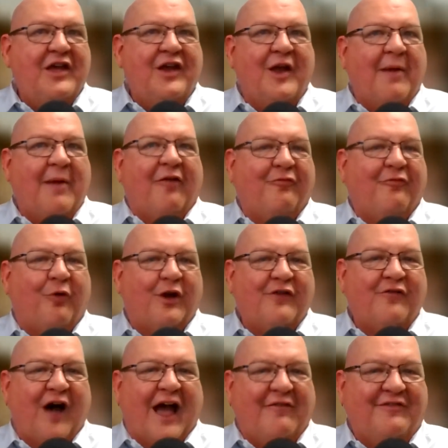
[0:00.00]
in about
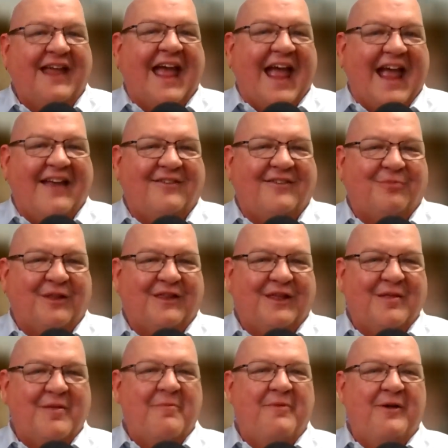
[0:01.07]
45 days when
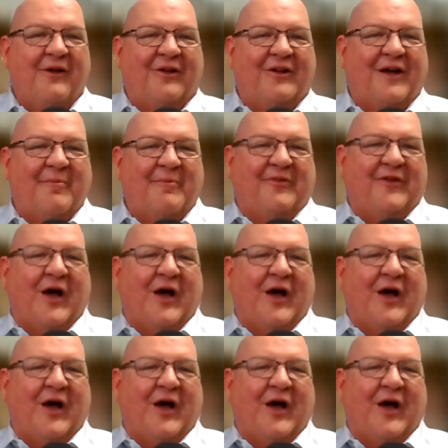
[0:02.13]
the bill comes